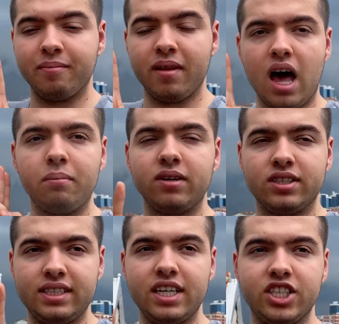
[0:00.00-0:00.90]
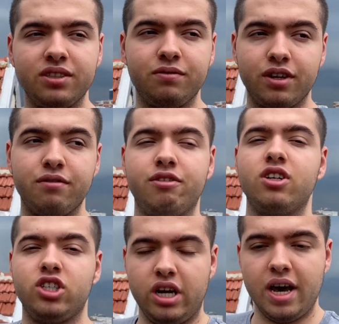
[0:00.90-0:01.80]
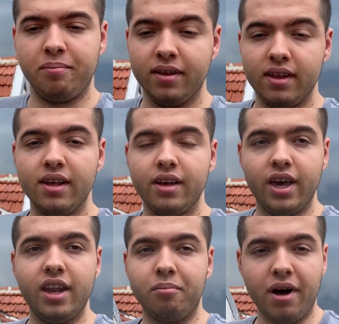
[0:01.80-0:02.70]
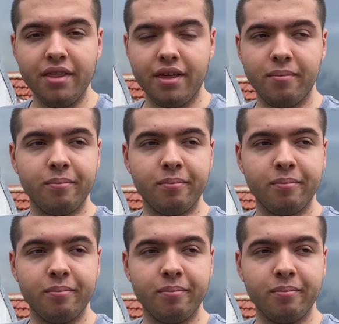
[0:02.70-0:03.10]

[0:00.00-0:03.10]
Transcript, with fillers: I'm on session for the first time in a month.